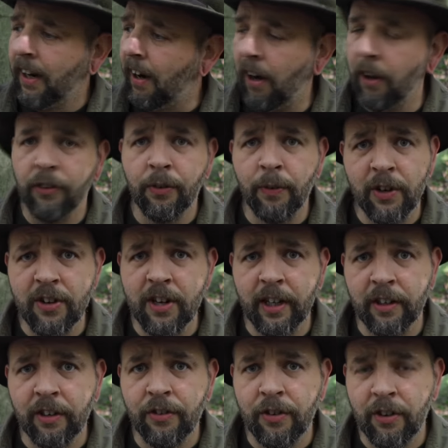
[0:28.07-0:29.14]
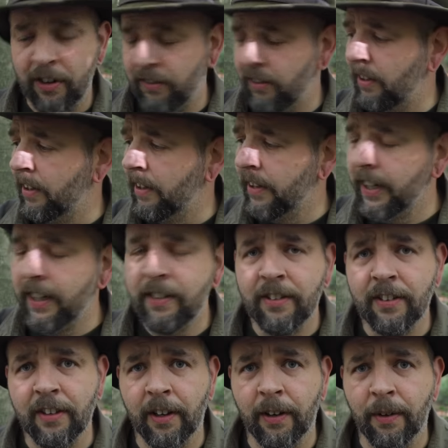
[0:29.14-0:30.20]
I was originally interested in these
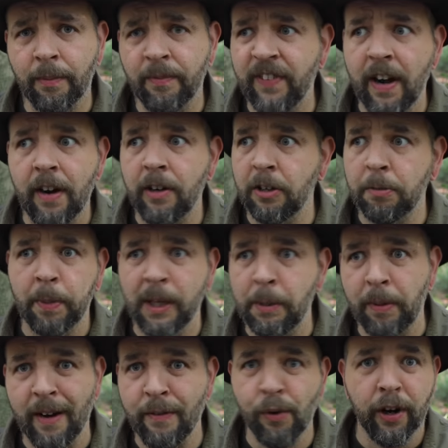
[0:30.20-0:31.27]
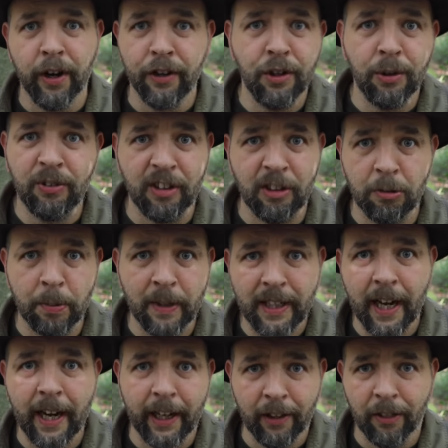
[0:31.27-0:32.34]
because uh, various people, everyone I knew seemed to be
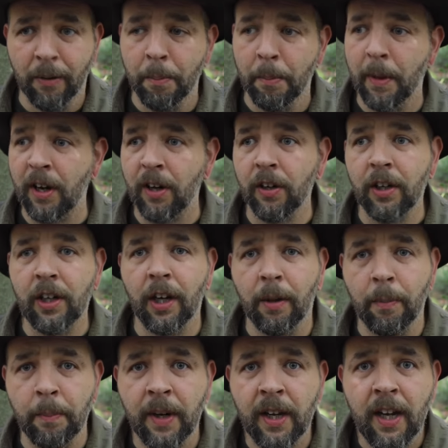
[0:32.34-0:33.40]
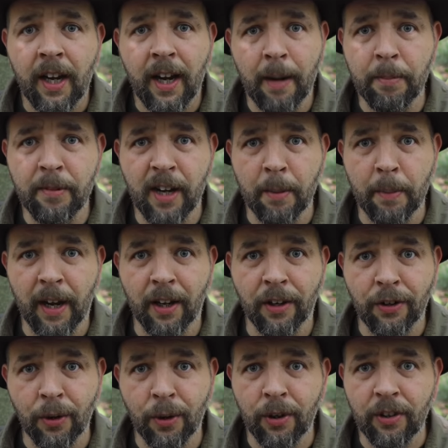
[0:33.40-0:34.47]
getting them. Mark, um, MDM
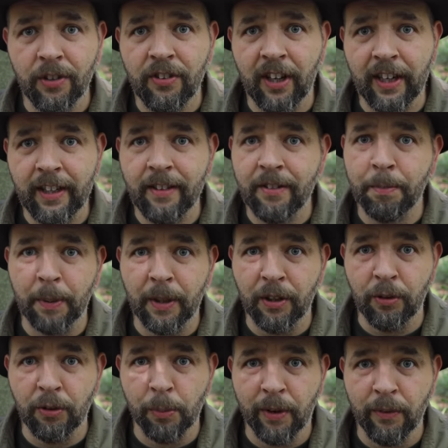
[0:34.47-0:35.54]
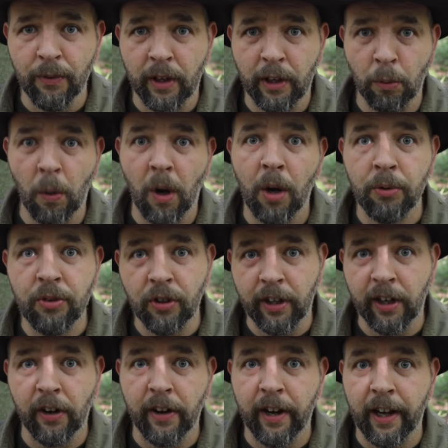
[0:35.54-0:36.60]
Outdoors, he's been using one for a little while, took
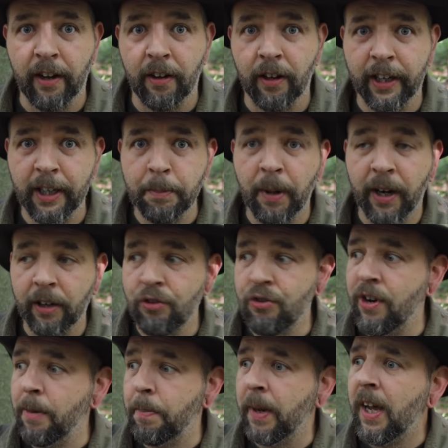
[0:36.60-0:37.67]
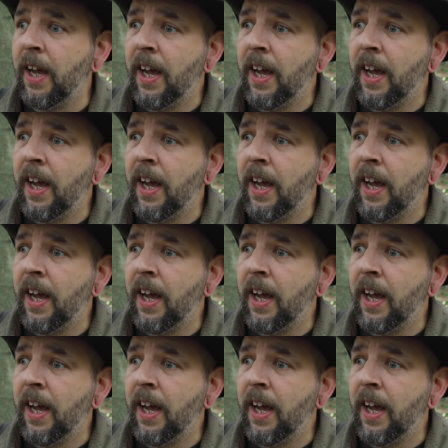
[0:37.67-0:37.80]
it on our e-bike trip.